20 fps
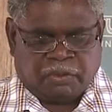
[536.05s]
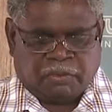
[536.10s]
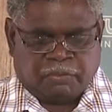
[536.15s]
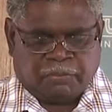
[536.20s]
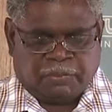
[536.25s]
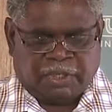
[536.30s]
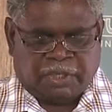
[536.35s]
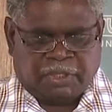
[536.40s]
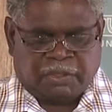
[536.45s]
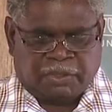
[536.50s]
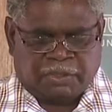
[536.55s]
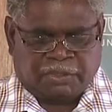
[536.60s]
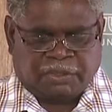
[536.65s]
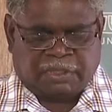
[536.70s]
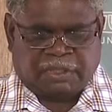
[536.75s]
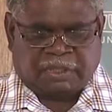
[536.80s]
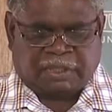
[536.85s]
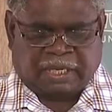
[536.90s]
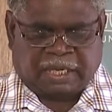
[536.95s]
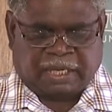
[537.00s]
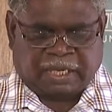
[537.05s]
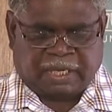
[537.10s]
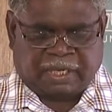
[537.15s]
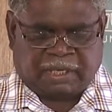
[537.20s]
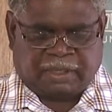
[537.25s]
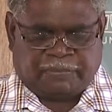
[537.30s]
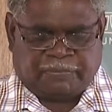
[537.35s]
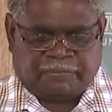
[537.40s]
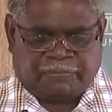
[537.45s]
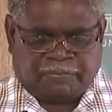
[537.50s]
We nurtured the
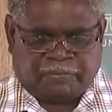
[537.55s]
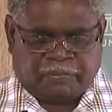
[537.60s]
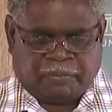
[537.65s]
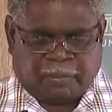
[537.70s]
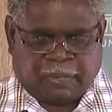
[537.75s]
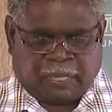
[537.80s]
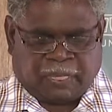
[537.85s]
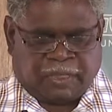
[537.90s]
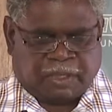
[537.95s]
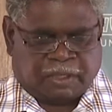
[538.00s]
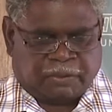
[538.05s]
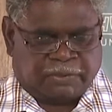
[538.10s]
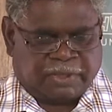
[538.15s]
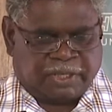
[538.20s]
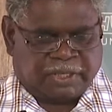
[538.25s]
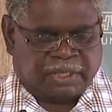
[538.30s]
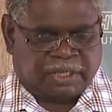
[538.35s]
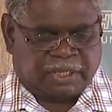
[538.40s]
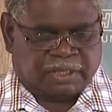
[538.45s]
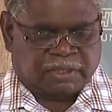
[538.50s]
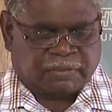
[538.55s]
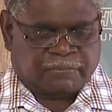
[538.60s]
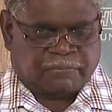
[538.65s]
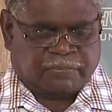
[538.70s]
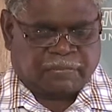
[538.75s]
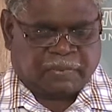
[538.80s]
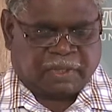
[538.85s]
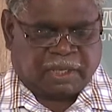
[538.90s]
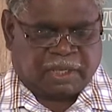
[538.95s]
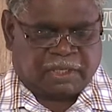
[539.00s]
land, the creatures,
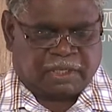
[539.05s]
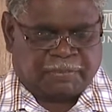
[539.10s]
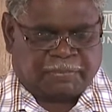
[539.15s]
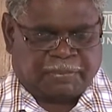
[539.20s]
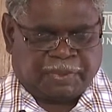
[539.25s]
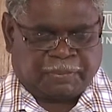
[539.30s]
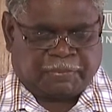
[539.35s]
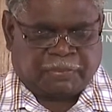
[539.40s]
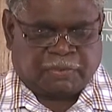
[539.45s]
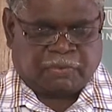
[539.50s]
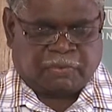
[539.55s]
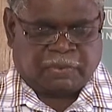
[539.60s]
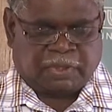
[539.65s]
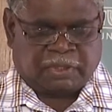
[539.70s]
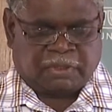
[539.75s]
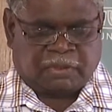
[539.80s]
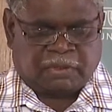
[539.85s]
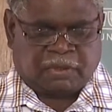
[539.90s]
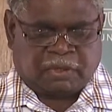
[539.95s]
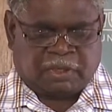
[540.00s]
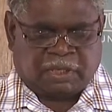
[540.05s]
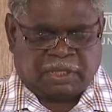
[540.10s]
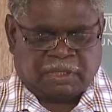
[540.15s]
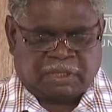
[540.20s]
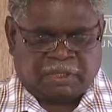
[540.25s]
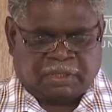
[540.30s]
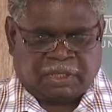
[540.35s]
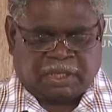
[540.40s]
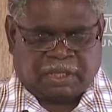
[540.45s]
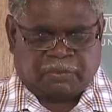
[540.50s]
and the people with knowledge
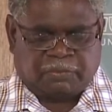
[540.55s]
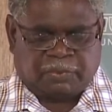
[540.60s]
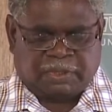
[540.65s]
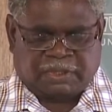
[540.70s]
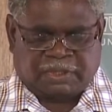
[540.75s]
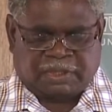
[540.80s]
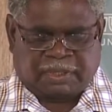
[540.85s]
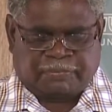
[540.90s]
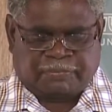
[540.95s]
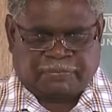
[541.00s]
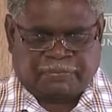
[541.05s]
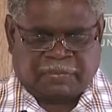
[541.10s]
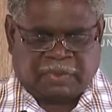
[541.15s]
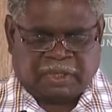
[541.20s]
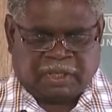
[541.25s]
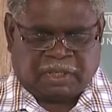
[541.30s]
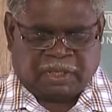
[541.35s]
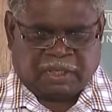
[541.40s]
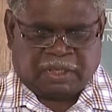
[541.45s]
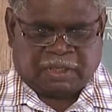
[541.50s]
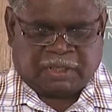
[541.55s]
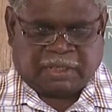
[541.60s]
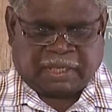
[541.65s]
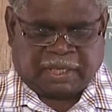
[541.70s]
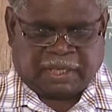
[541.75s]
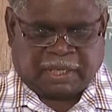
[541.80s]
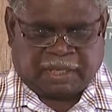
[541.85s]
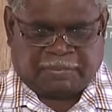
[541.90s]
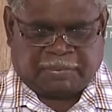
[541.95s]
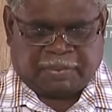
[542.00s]
and wisdom that
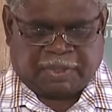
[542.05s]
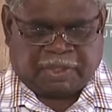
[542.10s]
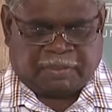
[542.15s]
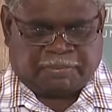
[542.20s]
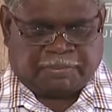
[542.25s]
had been